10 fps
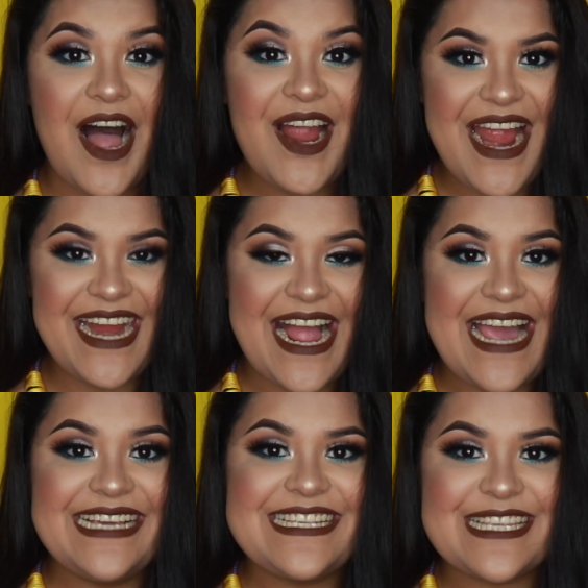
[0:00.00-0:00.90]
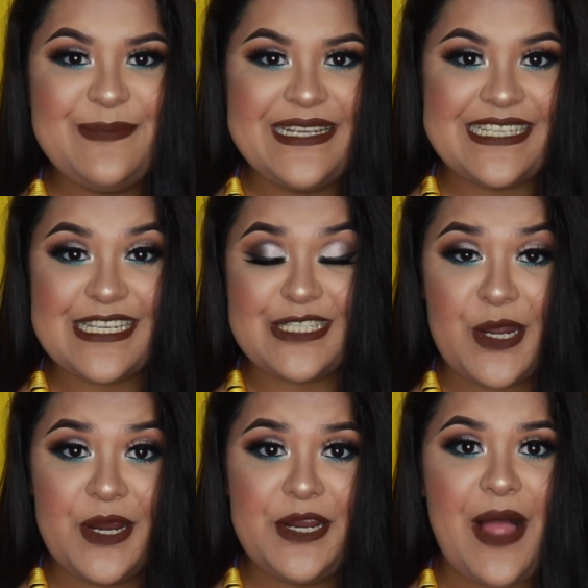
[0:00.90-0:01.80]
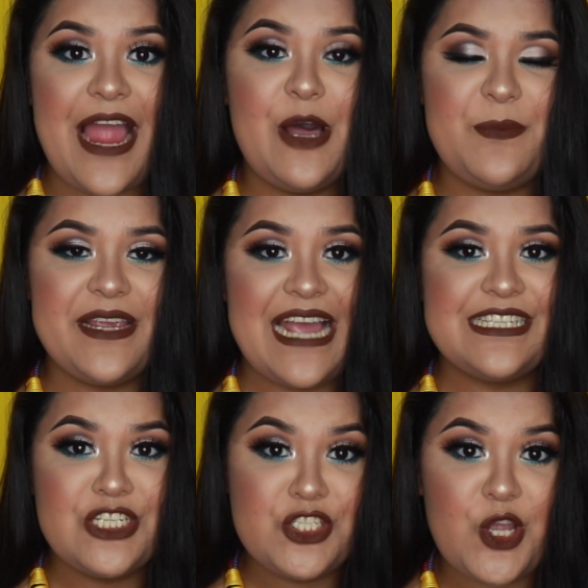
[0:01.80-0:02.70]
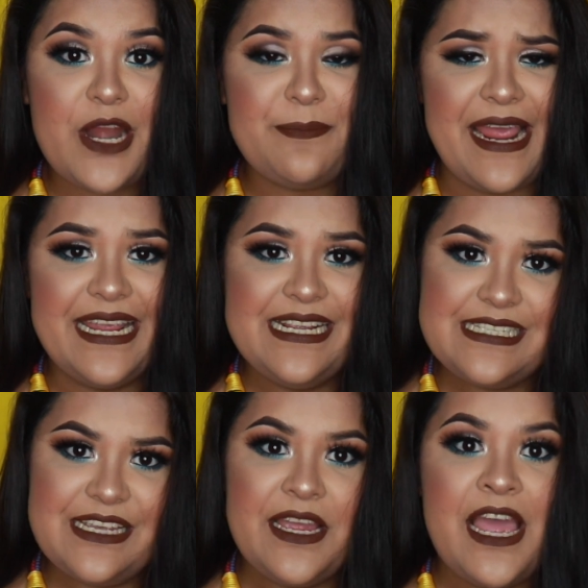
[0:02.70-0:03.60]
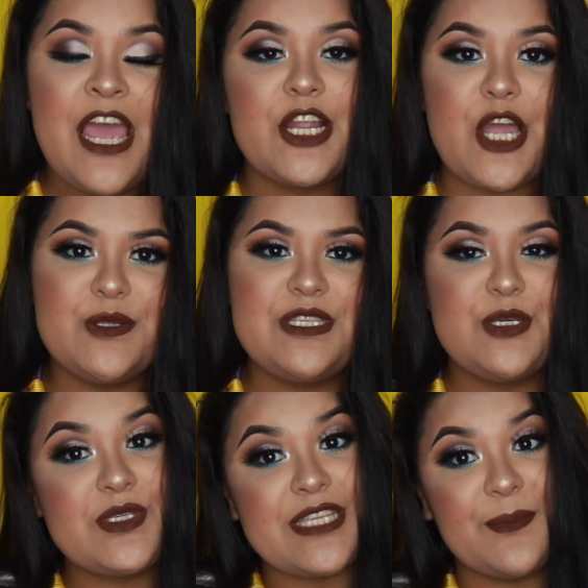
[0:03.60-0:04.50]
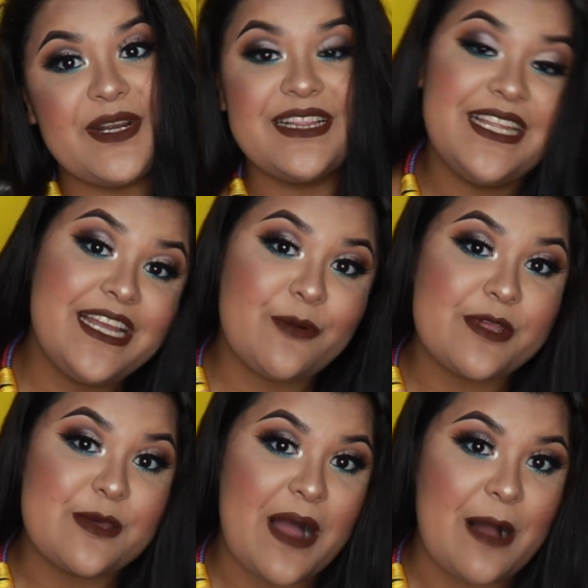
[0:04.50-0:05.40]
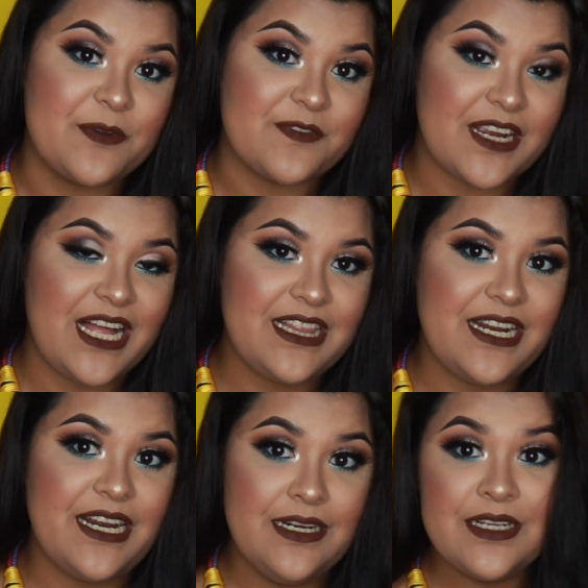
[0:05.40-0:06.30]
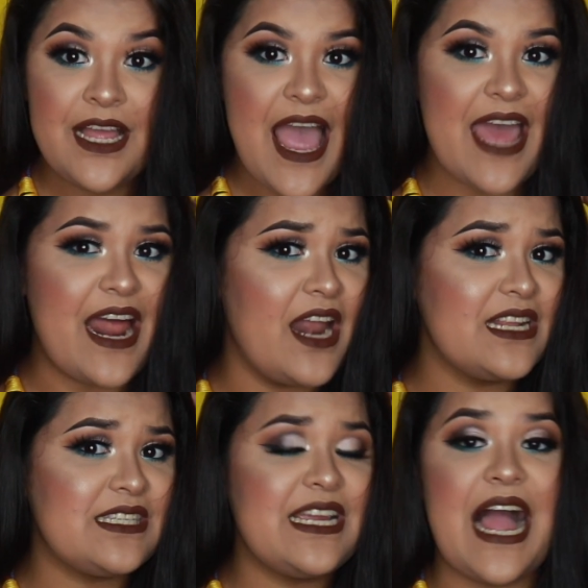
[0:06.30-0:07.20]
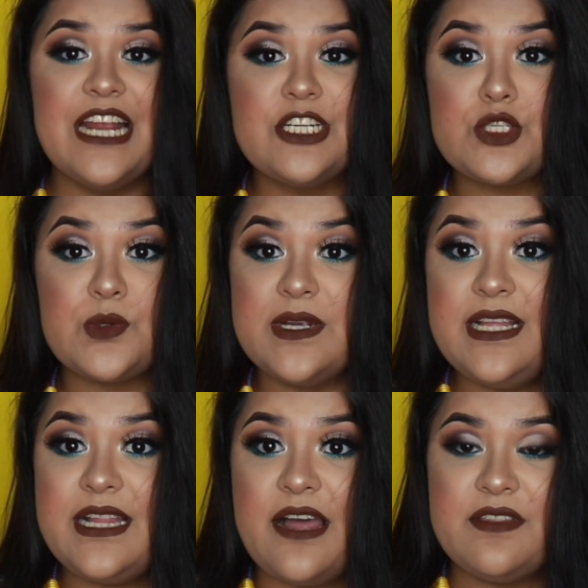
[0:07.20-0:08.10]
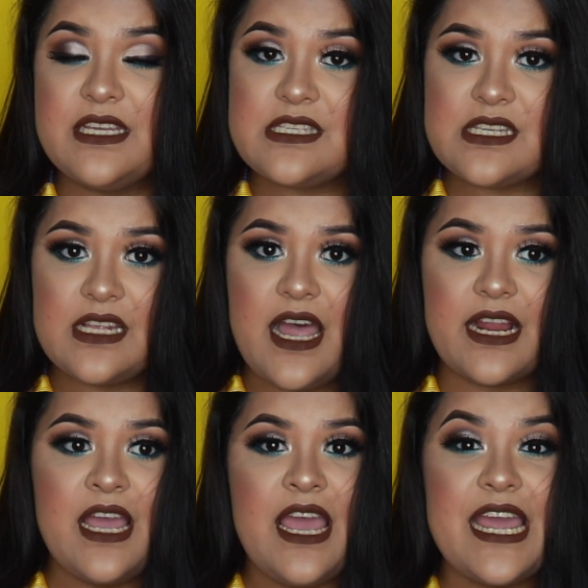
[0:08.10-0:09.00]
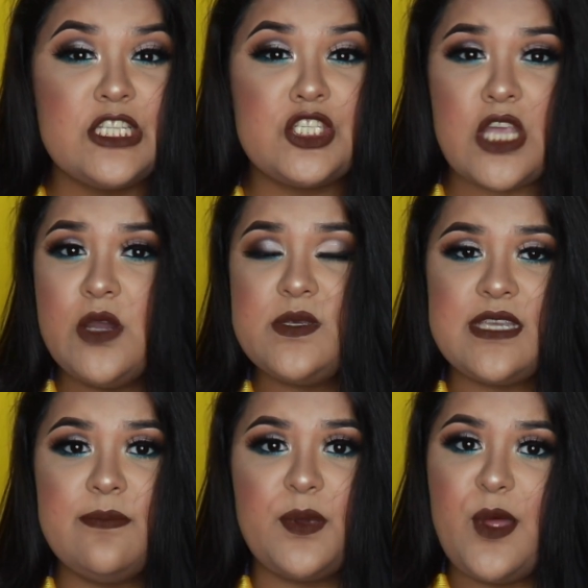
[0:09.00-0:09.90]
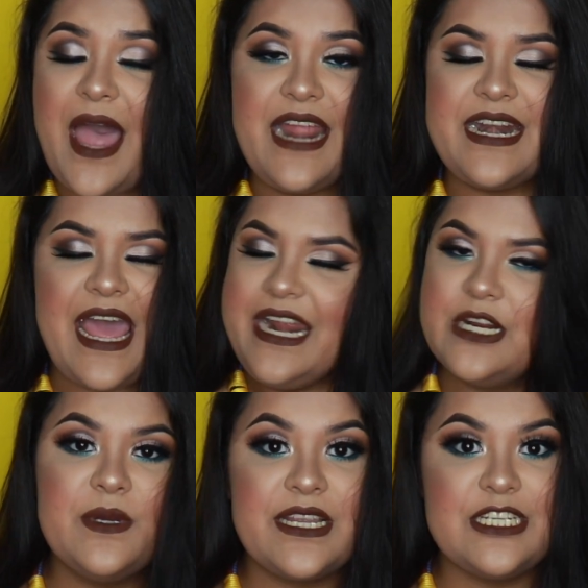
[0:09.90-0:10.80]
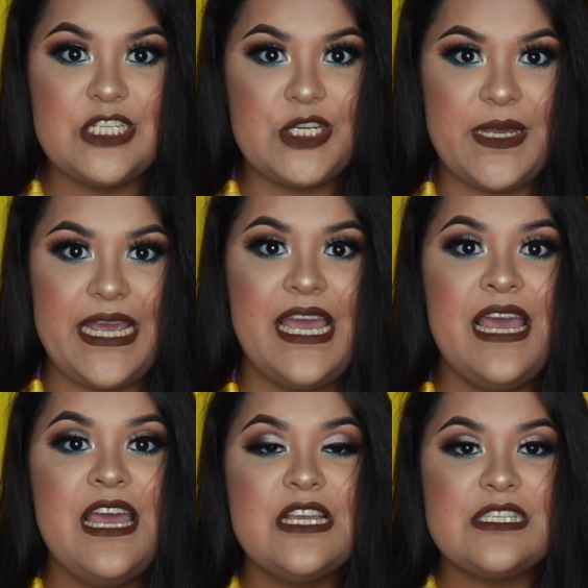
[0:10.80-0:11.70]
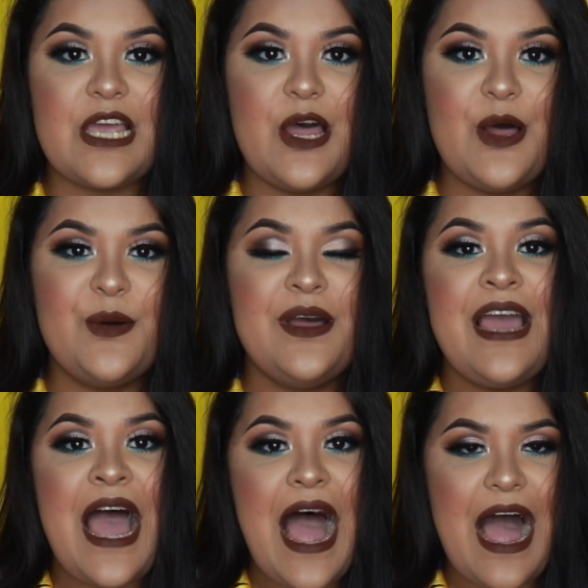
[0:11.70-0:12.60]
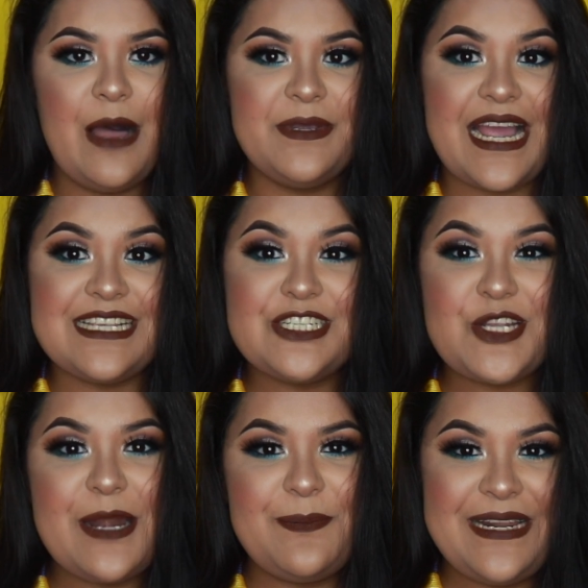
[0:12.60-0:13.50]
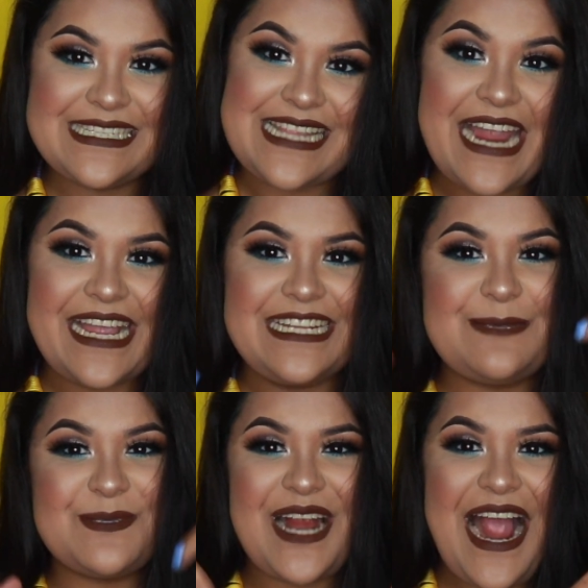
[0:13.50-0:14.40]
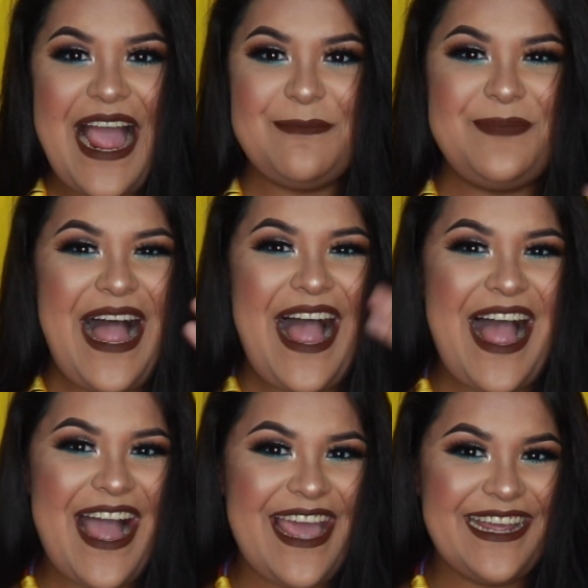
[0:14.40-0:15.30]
Alright guys, this completes the tutorial. I hope you guys enjoyed my easy go-to summer look with a pop of color. And honestly, I just really love this look. It's so simple and anyone can do it. So I hope you guys enjoyed. Please like and subscribe. Bye!